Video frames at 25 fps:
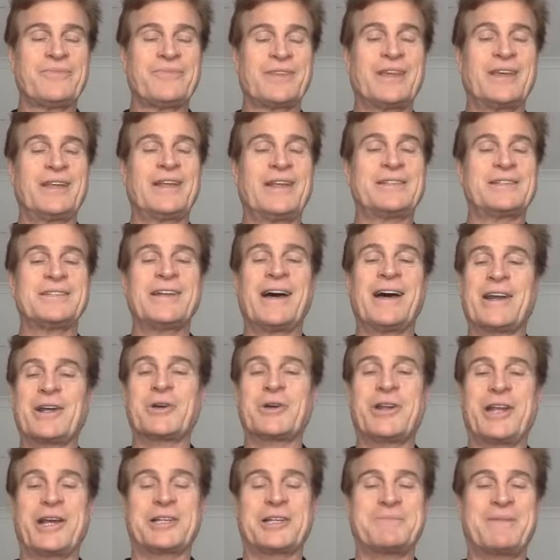And it's not a
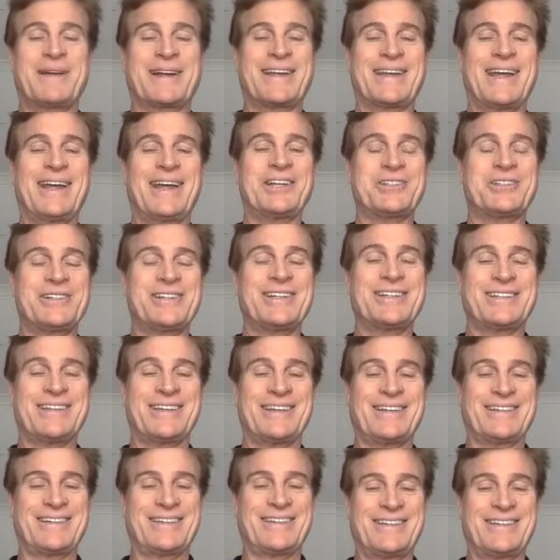good expectation, is it?